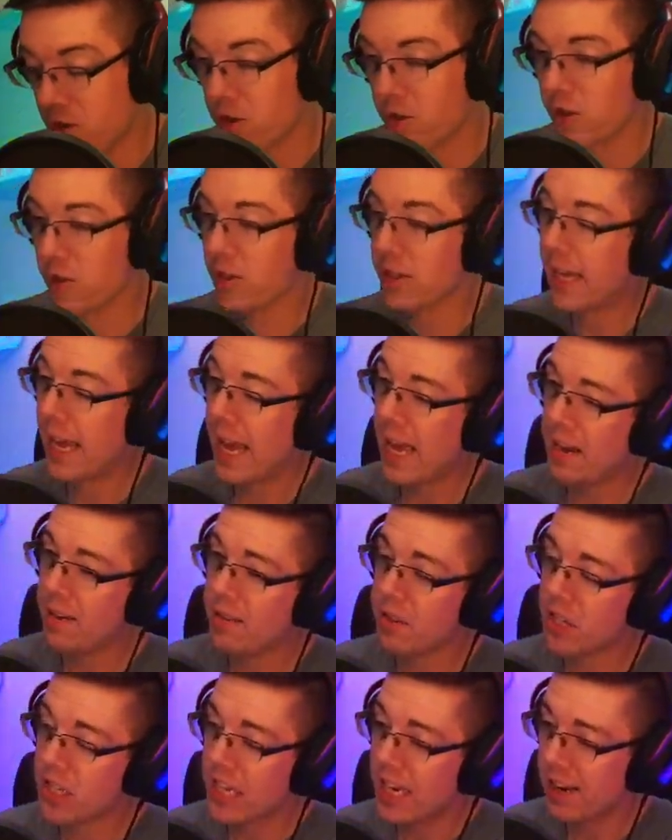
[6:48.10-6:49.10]
is kind
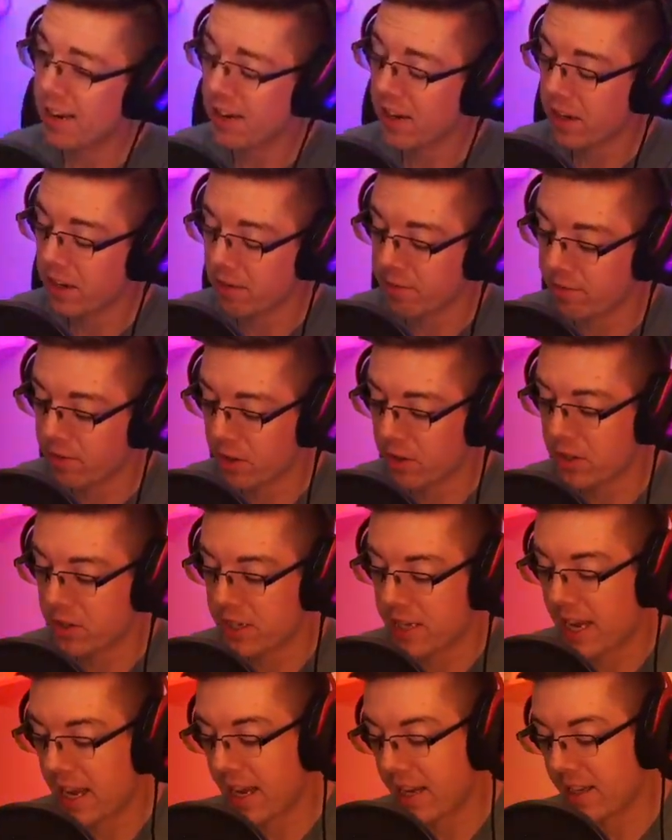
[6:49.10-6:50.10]
of scary on a first
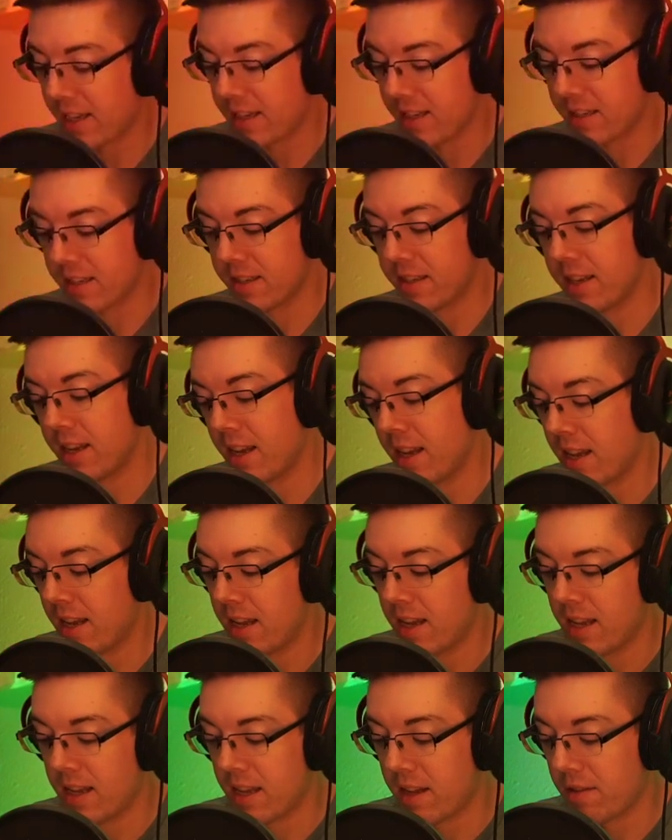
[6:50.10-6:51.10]
stack, because
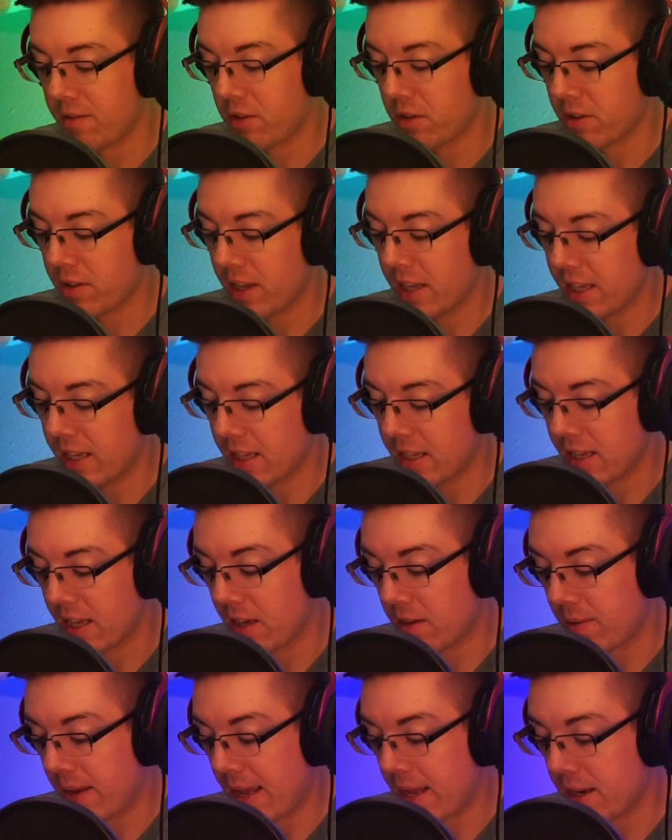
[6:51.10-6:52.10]
if you're thinking
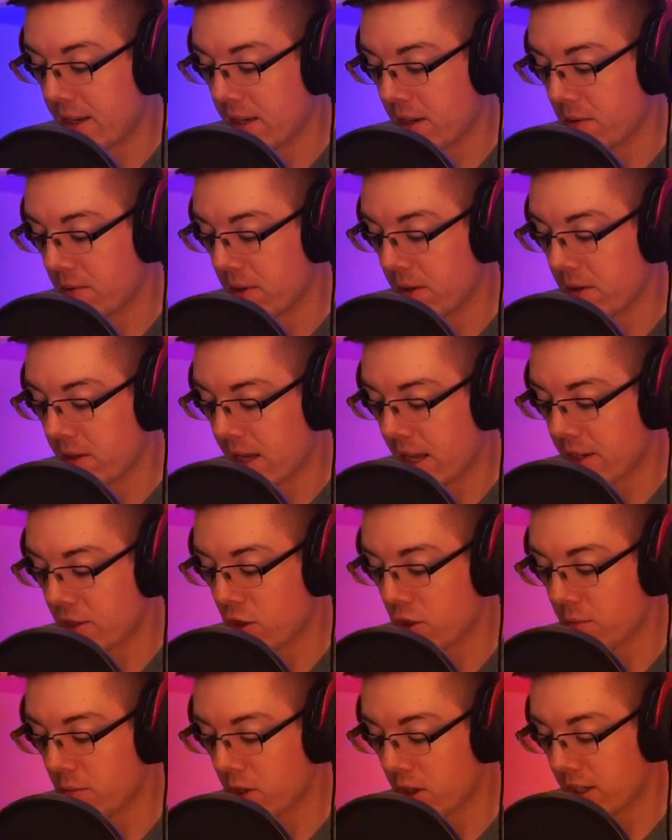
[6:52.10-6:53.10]
like, man, we only got
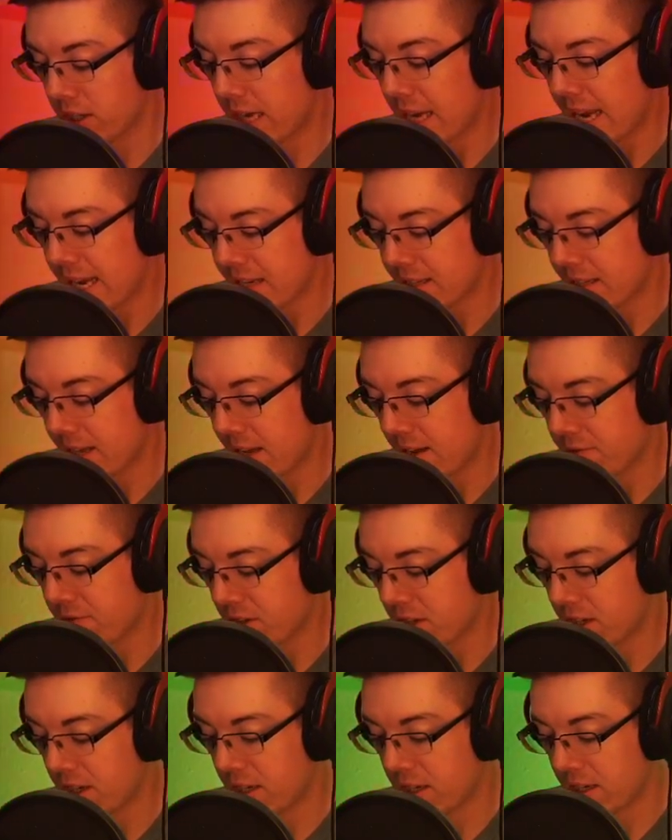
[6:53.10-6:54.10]
2 more attacks
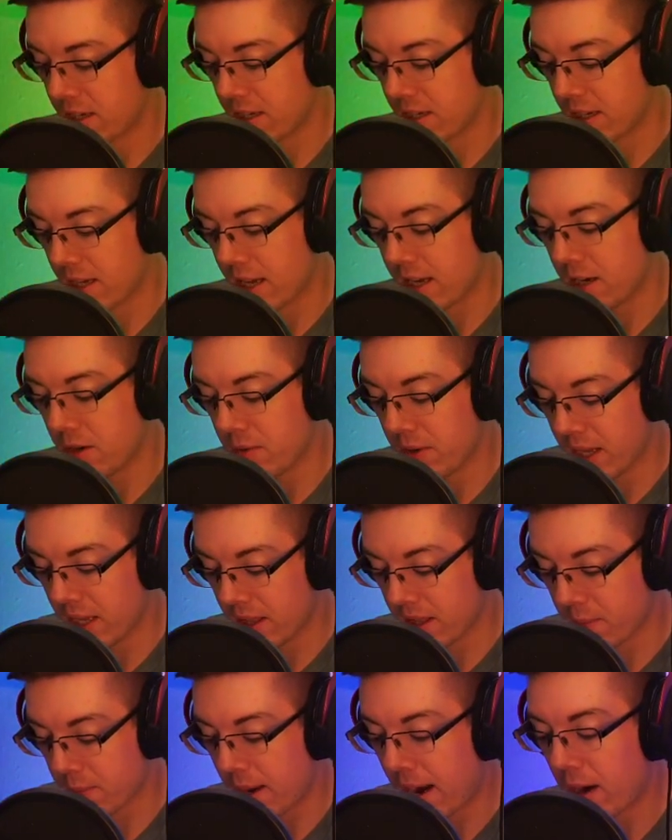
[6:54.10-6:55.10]
left. I know we
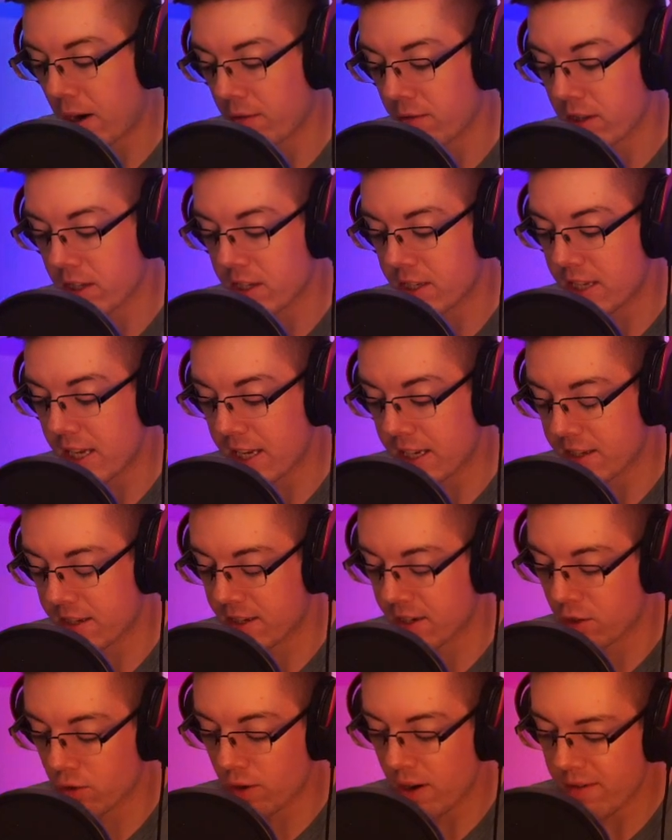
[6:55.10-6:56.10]
get the power of the
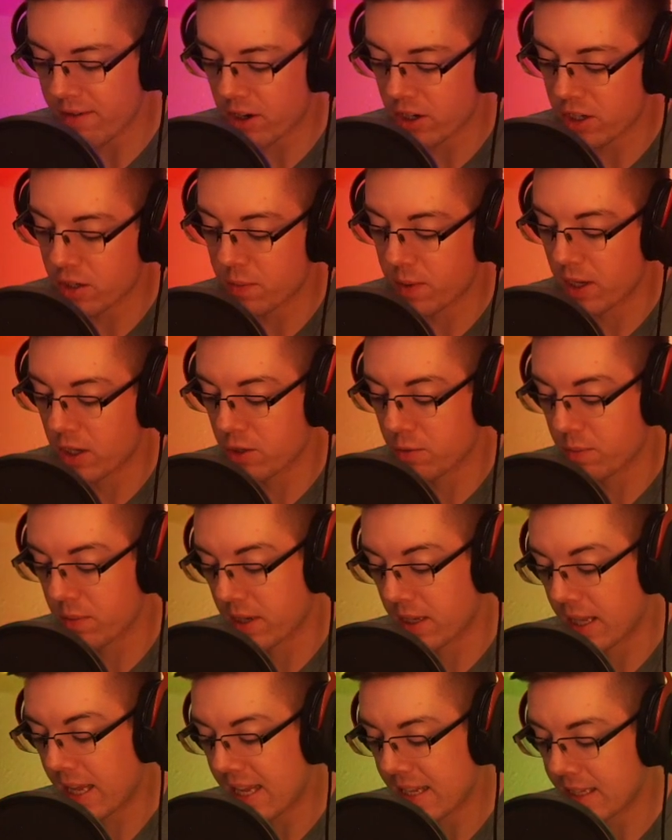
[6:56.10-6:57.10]
6 graveyard spells,
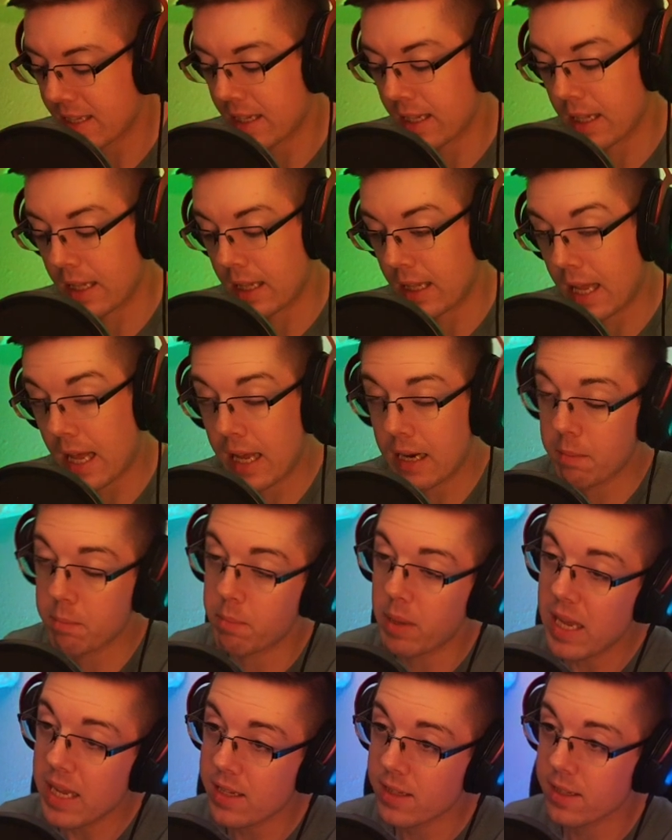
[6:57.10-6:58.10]
but that's a lot of
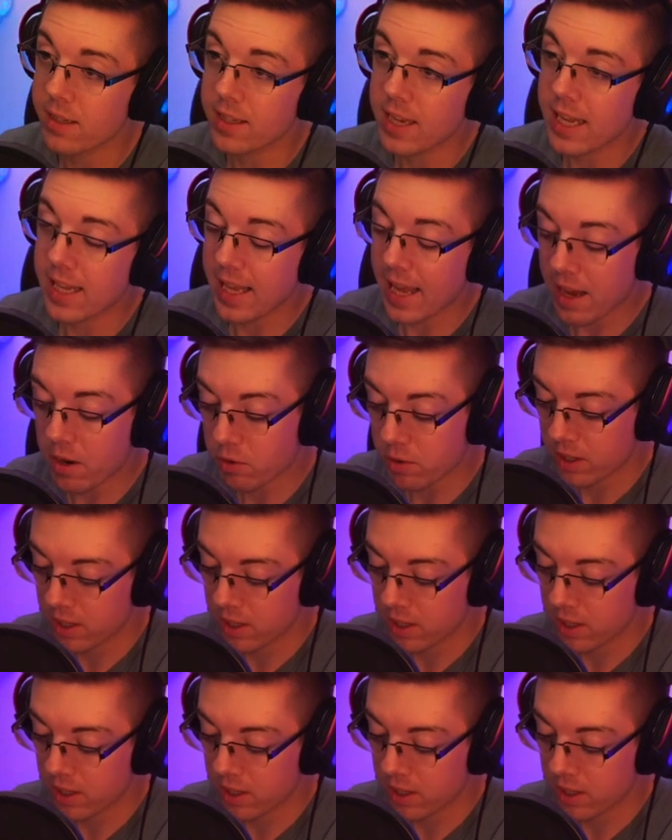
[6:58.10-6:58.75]
base to take out.